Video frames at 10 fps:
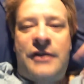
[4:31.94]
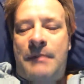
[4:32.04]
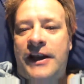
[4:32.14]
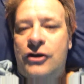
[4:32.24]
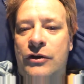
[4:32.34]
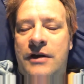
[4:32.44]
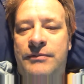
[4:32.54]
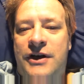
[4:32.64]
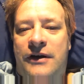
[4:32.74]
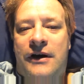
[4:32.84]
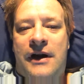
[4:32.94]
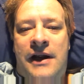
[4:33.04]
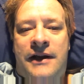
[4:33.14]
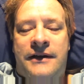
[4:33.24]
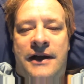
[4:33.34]
my new computer.
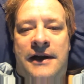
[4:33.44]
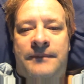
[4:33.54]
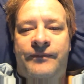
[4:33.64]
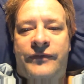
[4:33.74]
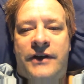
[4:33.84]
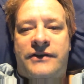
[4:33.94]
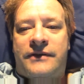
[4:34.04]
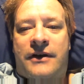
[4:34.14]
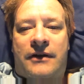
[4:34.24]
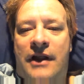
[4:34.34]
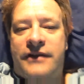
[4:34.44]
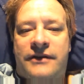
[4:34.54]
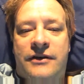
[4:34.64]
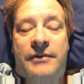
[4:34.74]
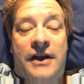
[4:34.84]
And there's,
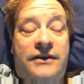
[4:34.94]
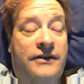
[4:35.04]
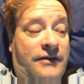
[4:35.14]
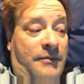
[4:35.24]
lots of new pages.